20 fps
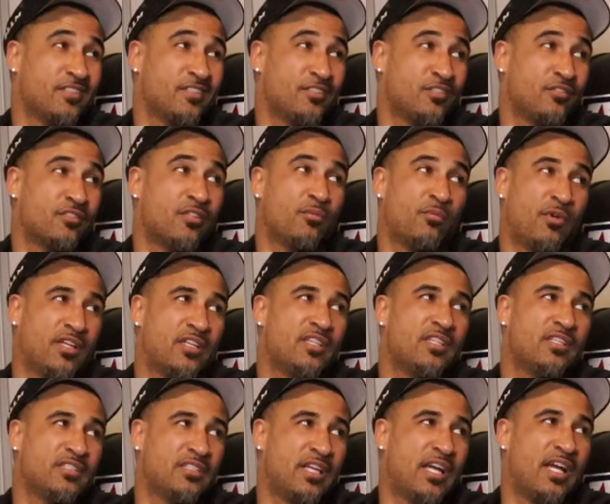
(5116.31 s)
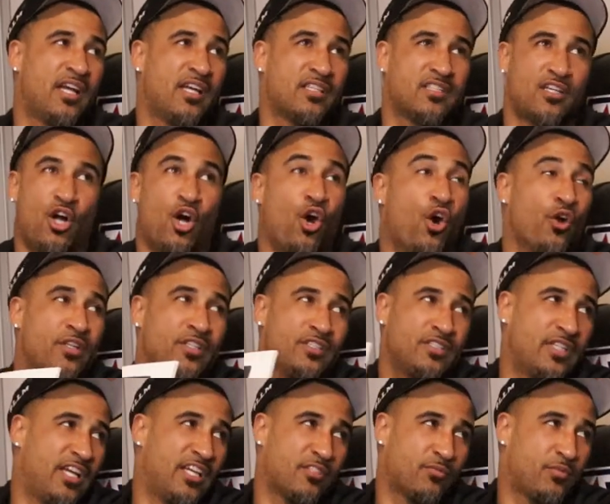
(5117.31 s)
Yeah. You talking about these guys? All
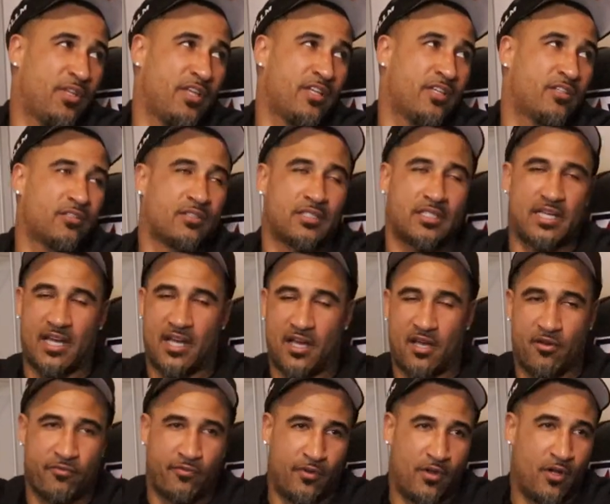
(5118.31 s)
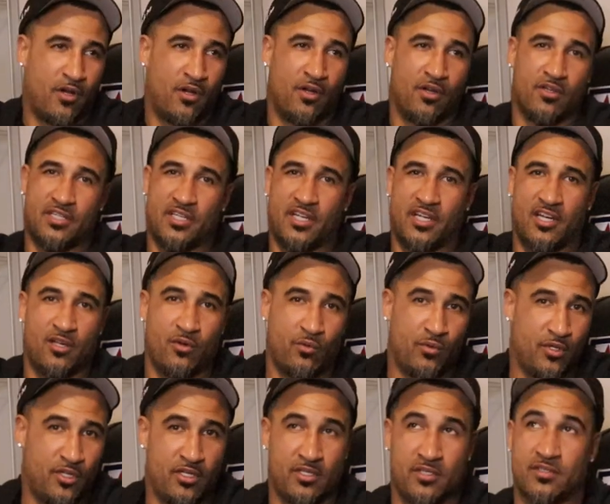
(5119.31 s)
these guys play. Yeah. Kyle Fogg,
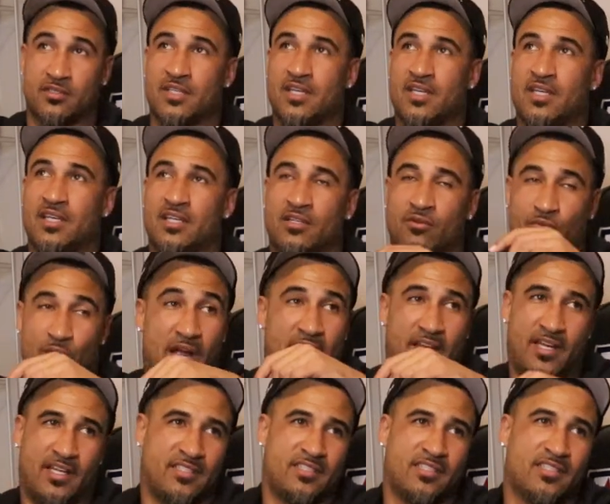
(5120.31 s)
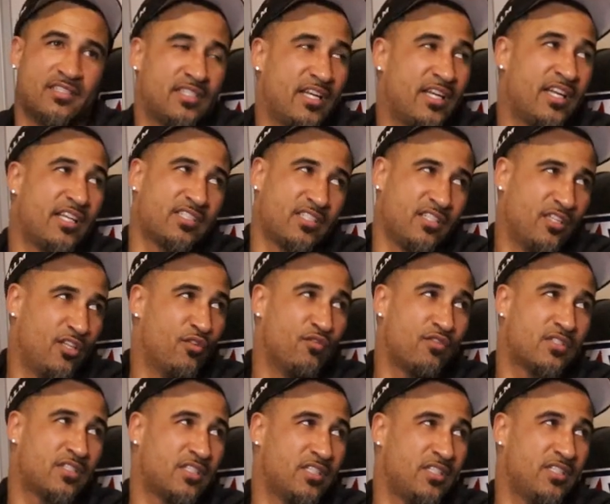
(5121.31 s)
Derrick Williams. Right now to this day, they still
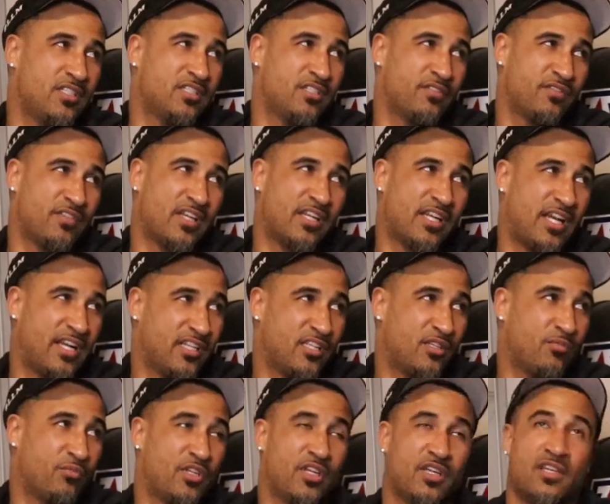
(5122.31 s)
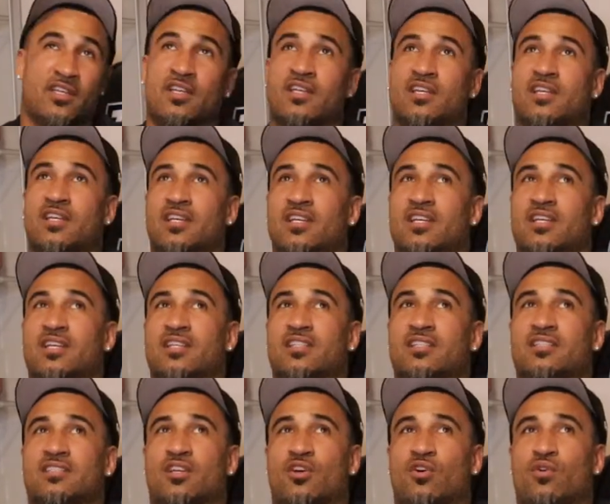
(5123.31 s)
overseas yeah. if they're not in the NBA.
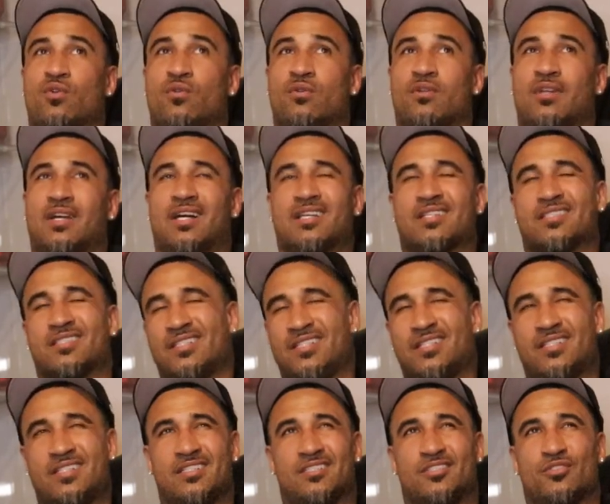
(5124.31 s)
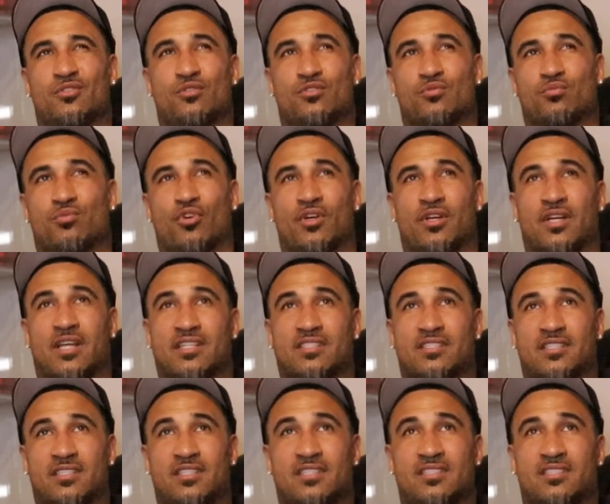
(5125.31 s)
So I seen these dudes, bro, and
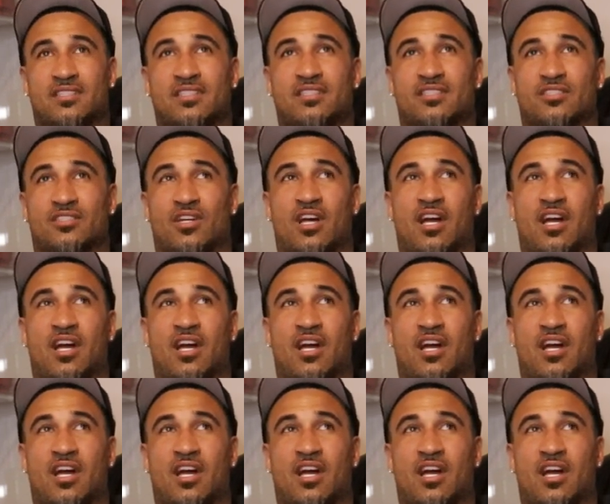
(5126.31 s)
I seen C.